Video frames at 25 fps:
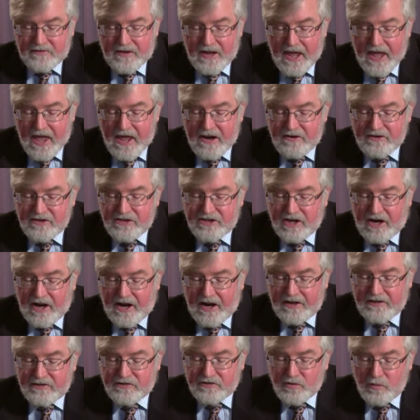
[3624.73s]
to
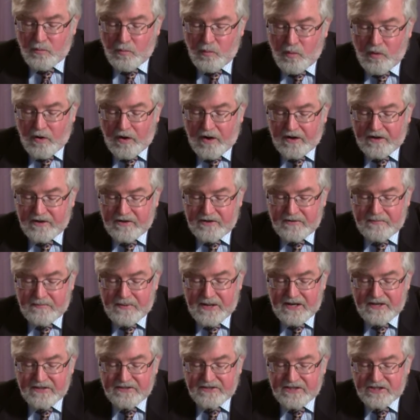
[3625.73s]
energize, to work, to
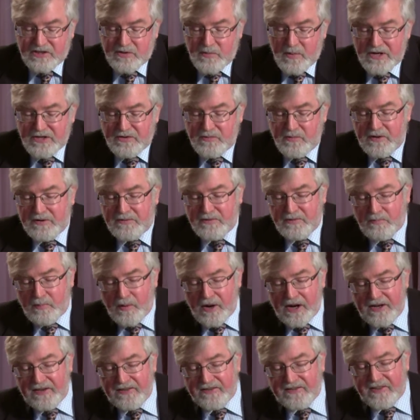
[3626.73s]
be in a situation which
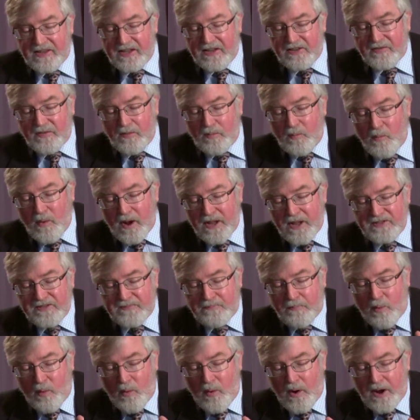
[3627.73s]
brings things from one
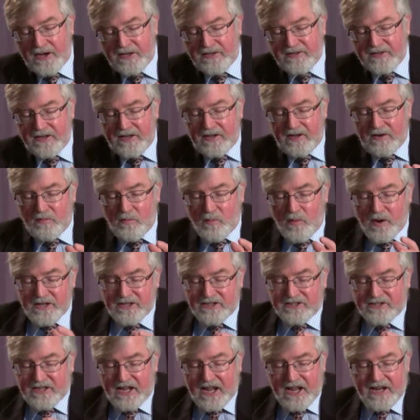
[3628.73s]
point and
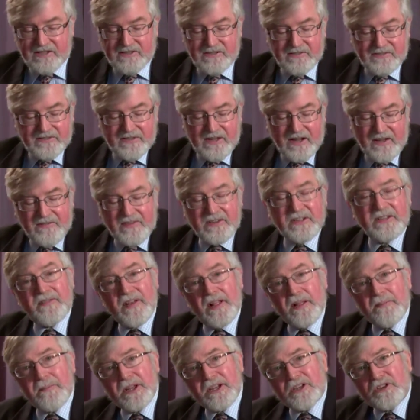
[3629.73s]
one stage of, of a
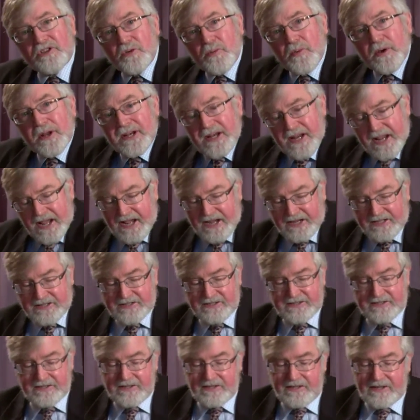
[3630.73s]
development to a
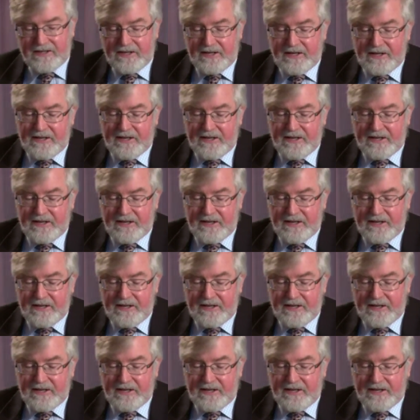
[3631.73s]
next.